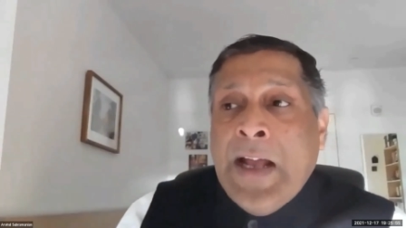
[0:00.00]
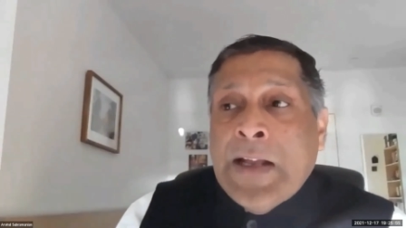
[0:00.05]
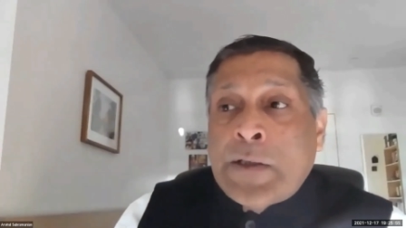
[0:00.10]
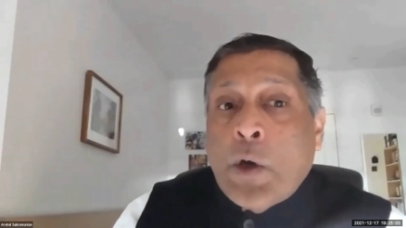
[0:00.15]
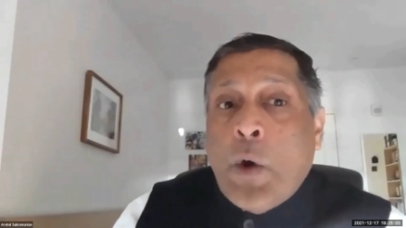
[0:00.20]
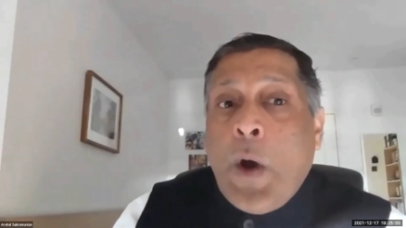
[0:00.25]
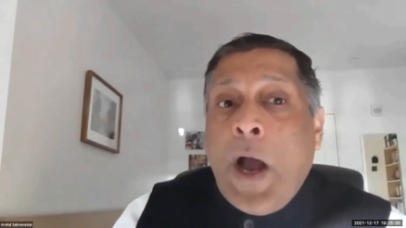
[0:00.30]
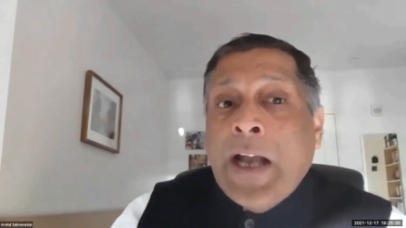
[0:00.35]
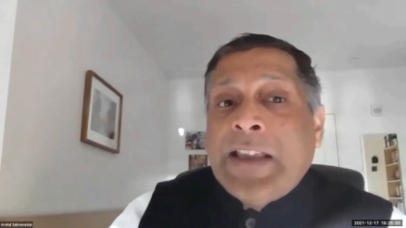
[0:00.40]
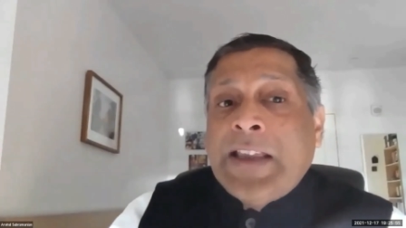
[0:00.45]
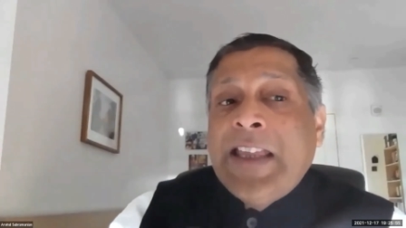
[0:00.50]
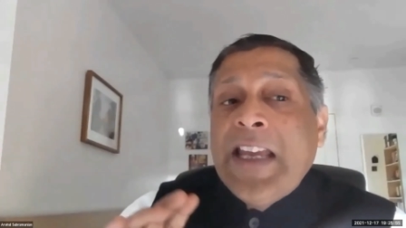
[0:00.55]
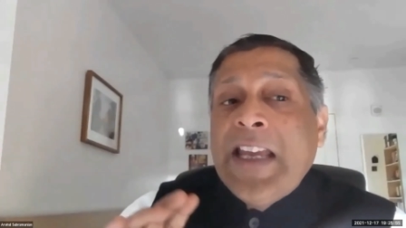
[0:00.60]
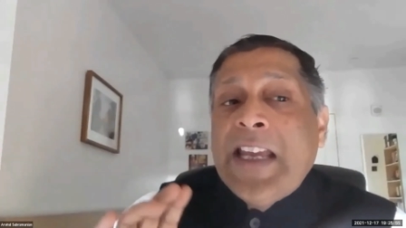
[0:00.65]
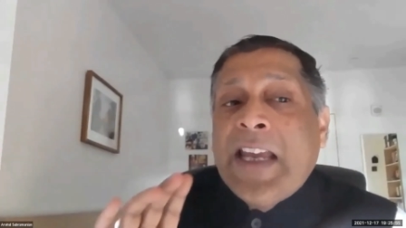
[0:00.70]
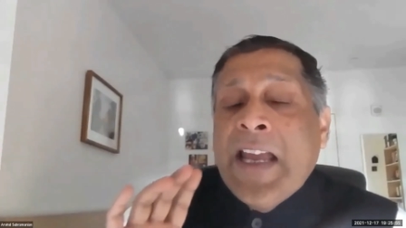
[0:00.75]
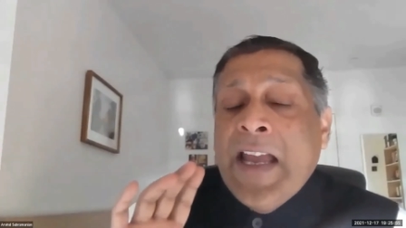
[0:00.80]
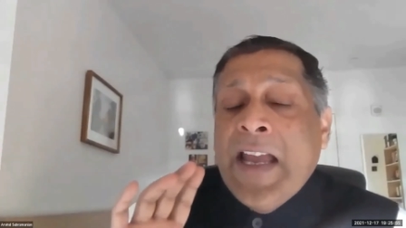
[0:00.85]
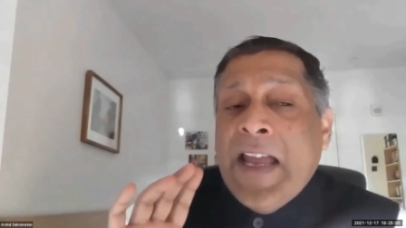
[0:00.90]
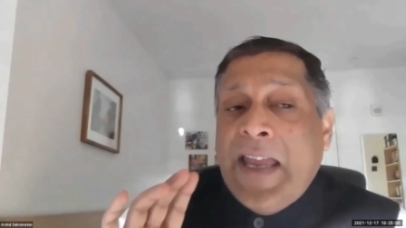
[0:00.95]
So I
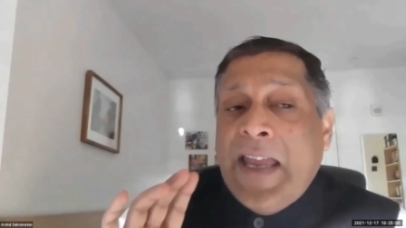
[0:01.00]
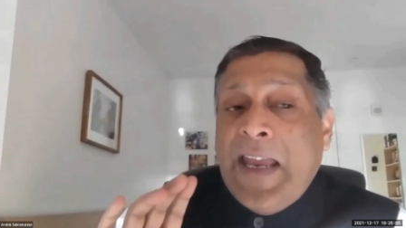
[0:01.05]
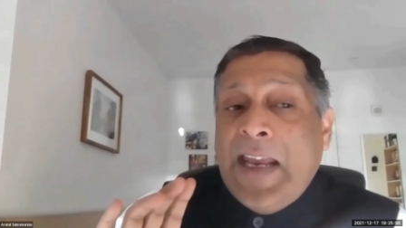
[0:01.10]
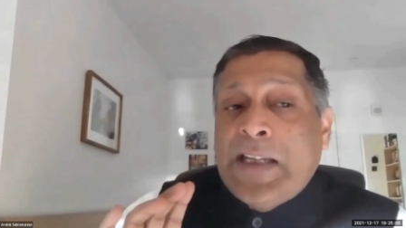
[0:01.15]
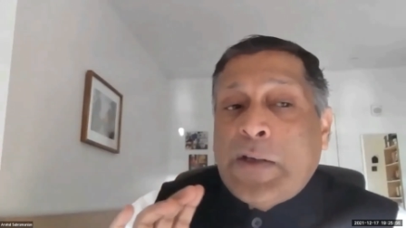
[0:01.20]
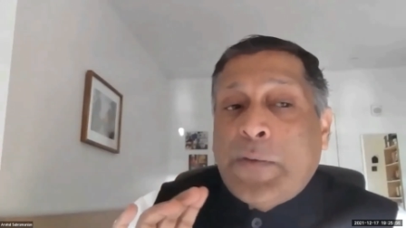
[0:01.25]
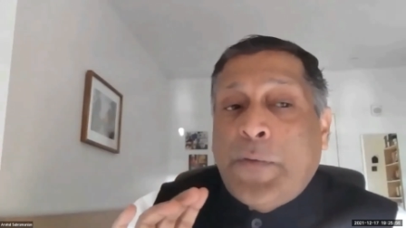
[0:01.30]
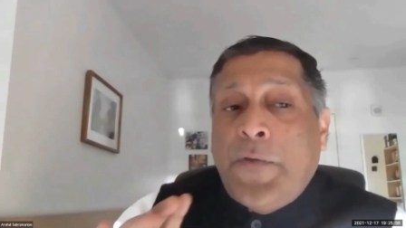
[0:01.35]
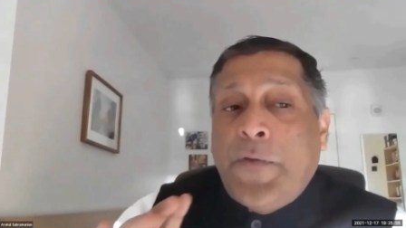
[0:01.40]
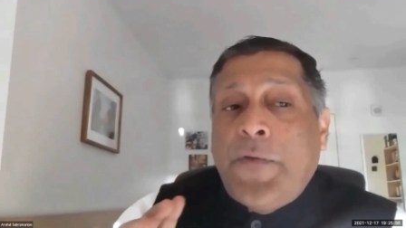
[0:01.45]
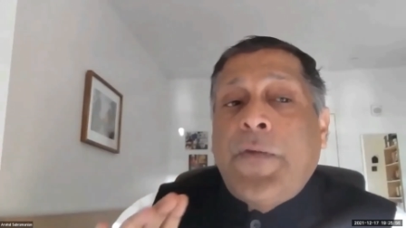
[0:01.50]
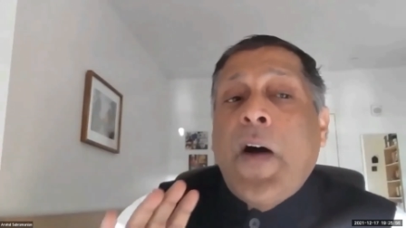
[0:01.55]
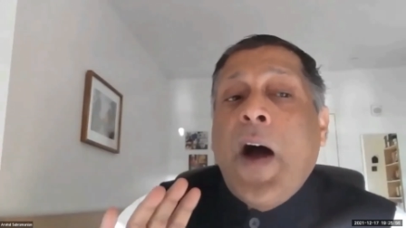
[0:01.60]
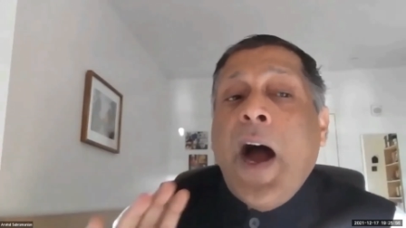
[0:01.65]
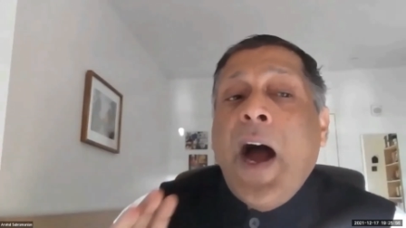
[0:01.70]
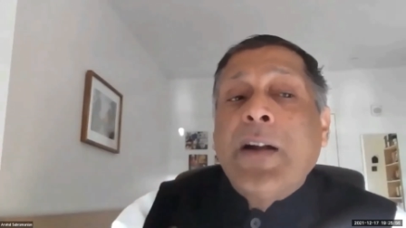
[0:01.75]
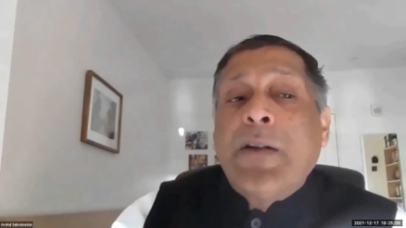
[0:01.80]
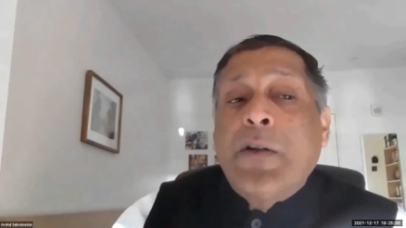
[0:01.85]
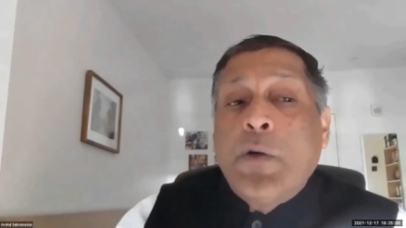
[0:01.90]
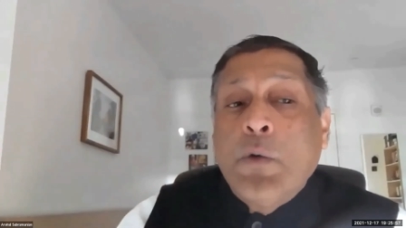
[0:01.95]
think it's
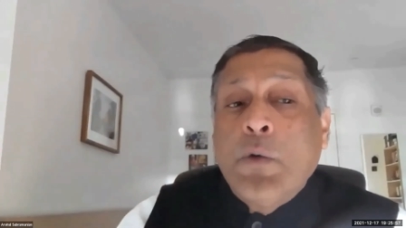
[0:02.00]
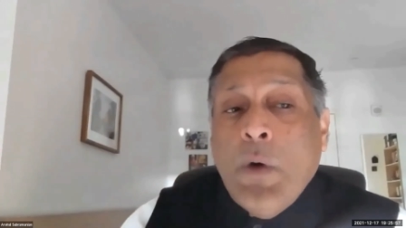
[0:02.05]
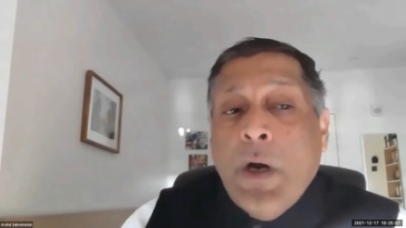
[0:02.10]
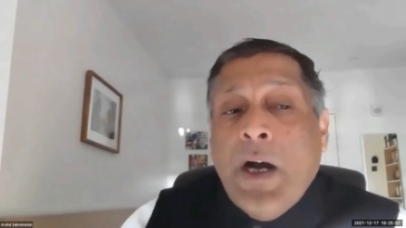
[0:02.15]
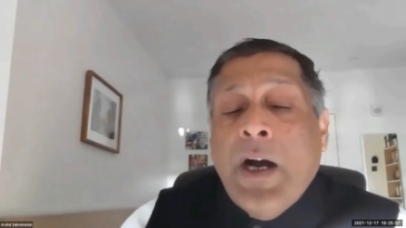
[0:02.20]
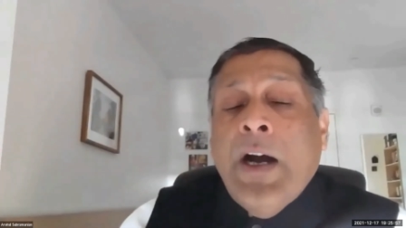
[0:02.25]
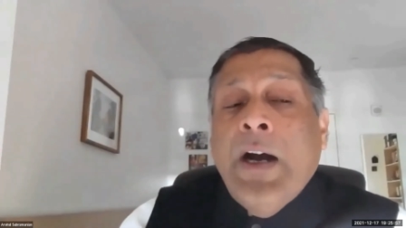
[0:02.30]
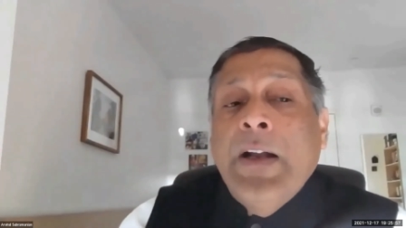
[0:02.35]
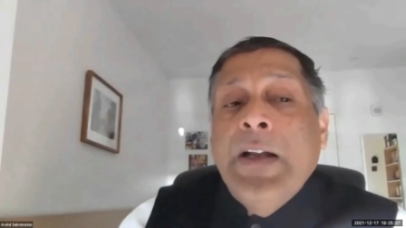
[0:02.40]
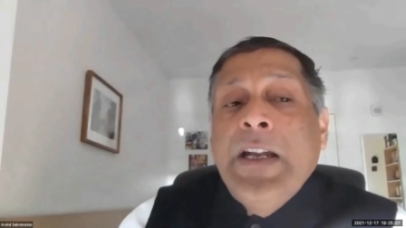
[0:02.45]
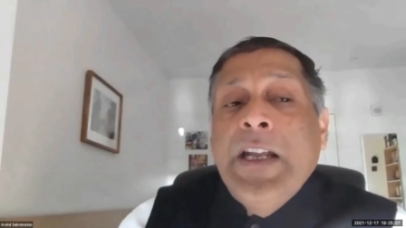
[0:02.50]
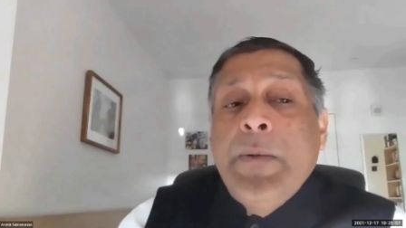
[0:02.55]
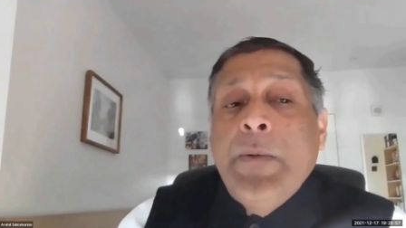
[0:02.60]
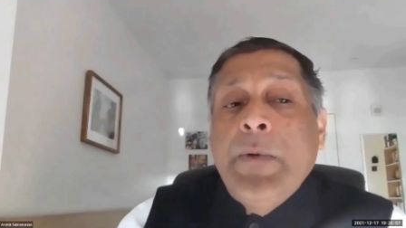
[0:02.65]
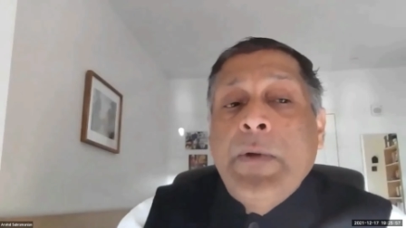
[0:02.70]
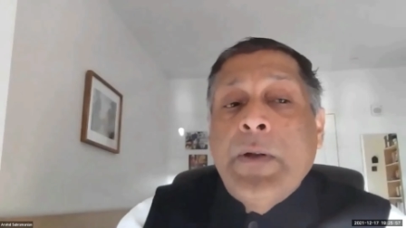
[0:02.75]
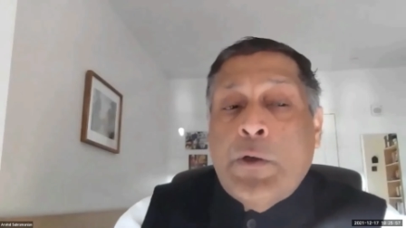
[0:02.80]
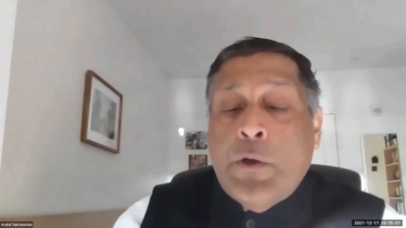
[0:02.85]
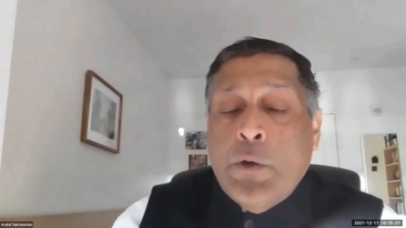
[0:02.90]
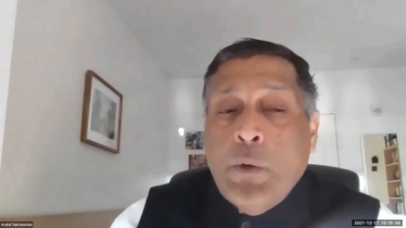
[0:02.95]
far too
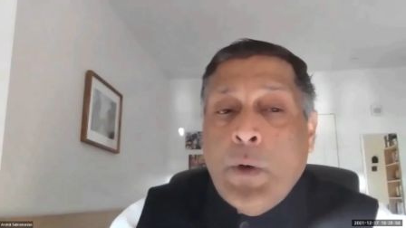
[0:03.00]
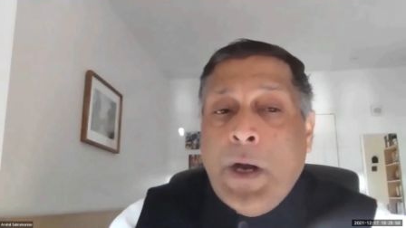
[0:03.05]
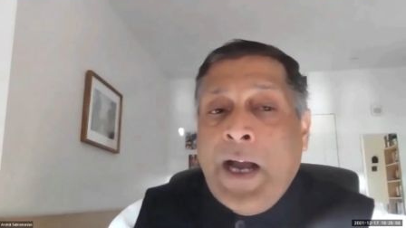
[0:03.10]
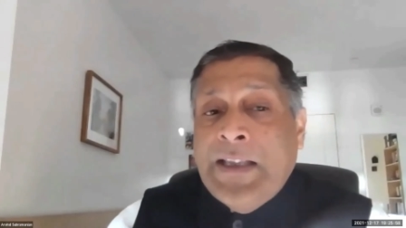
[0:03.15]
early to,